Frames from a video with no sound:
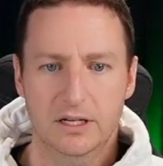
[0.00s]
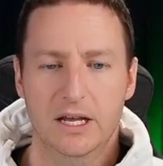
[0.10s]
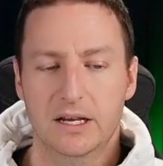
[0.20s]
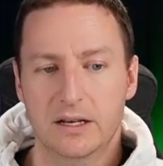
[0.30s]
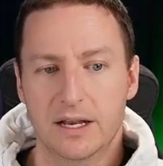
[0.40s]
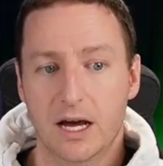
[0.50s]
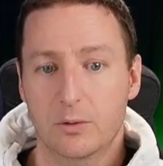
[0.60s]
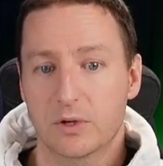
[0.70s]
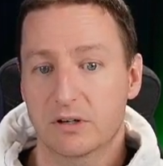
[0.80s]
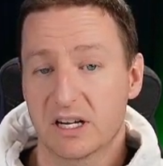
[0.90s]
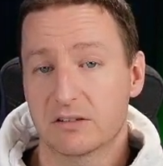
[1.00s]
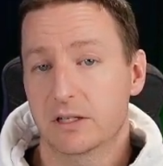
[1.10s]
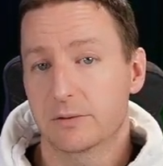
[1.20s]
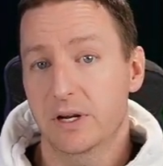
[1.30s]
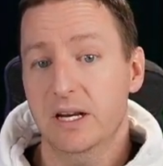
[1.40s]
And now we are
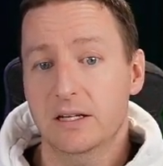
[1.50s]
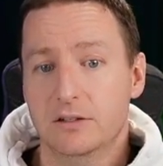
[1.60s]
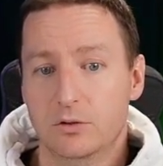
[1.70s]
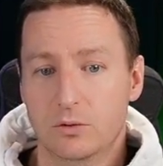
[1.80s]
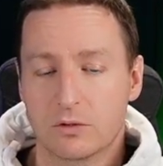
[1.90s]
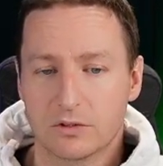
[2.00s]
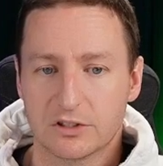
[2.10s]
actually ready to